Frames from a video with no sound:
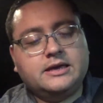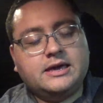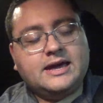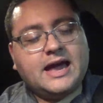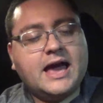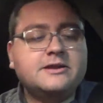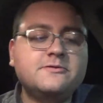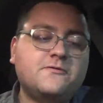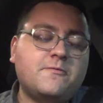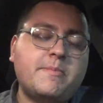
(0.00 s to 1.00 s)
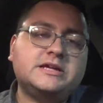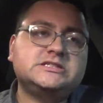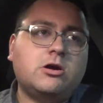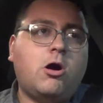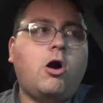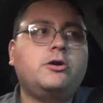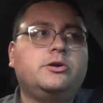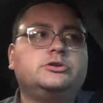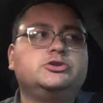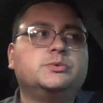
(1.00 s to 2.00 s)
it kind of makes it
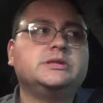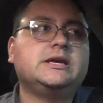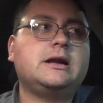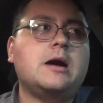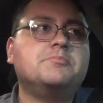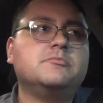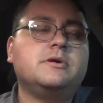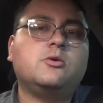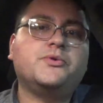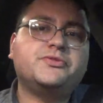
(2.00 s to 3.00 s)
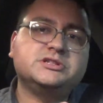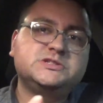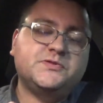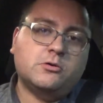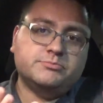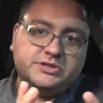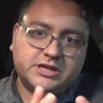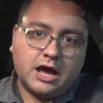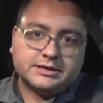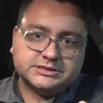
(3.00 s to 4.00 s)
harder to really complement what this film
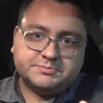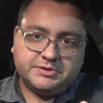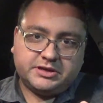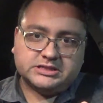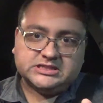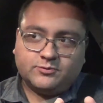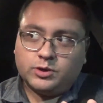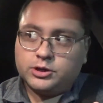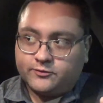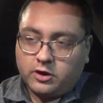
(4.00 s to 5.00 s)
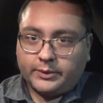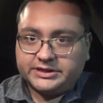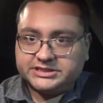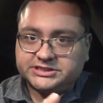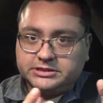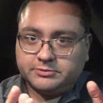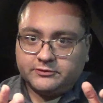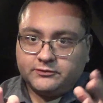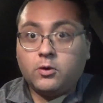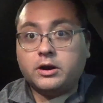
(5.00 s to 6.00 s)
does because of what you've already seen
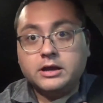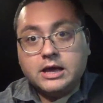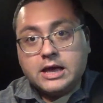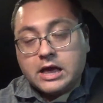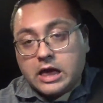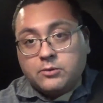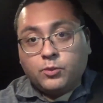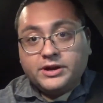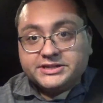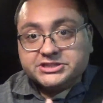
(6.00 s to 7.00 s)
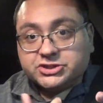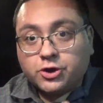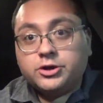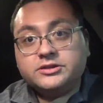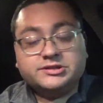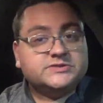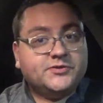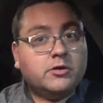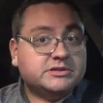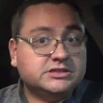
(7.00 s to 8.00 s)
before. And what is good in this
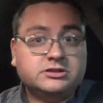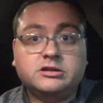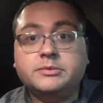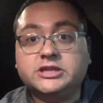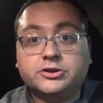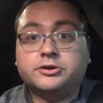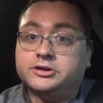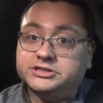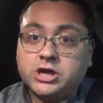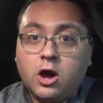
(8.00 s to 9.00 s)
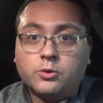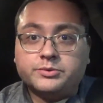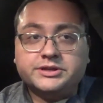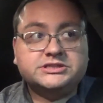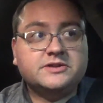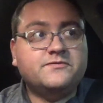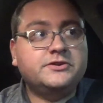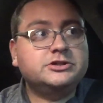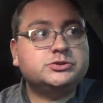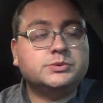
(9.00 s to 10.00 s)
film is legitimately good on its own. It's a
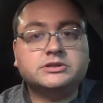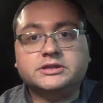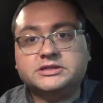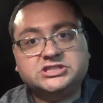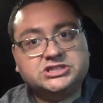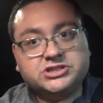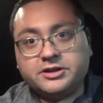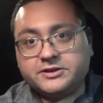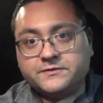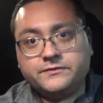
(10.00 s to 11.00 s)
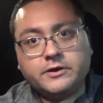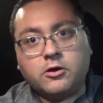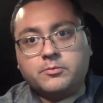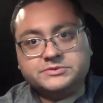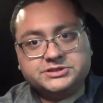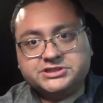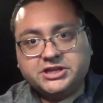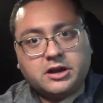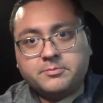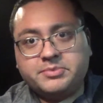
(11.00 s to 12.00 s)
visually stunning film. To see
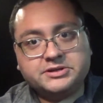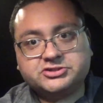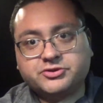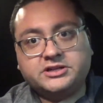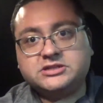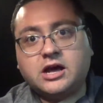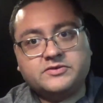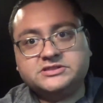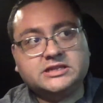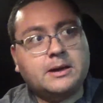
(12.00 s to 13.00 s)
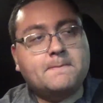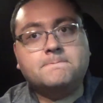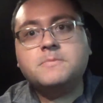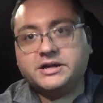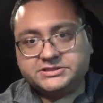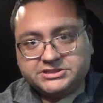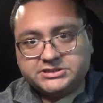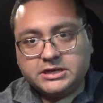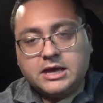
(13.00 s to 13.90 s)
it on a big screen is obviously a must.